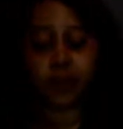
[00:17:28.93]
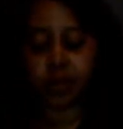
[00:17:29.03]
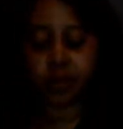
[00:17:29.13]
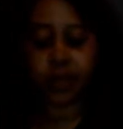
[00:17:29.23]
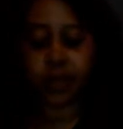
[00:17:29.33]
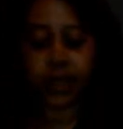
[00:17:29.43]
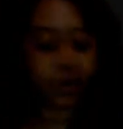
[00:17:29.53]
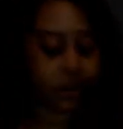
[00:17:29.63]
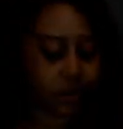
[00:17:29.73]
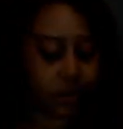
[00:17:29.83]
I'm glad to
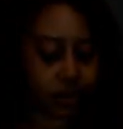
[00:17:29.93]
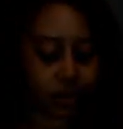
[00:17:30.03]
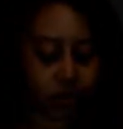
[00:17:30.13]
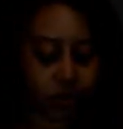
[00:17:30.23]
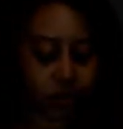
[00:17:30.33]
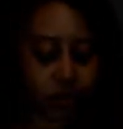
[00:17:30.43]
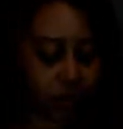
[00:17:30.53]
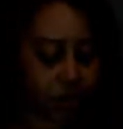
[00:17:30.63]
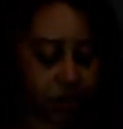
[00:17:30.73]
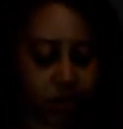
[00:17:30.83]
see some
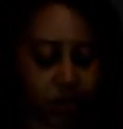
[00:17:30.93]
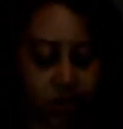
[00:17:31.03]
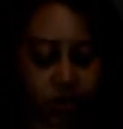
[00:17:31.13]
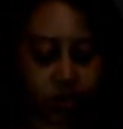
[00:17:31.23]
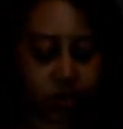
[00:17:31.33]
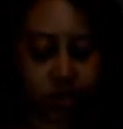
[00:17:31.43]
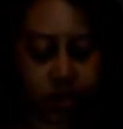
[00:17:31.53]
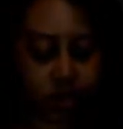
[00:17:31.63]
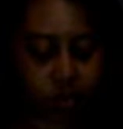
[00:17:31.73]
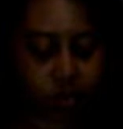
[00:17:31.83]
different samples in
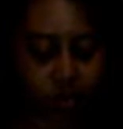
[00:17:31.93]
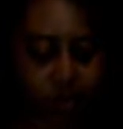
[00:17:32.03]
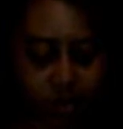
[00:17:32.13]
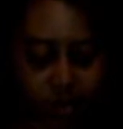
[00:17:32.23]
this box.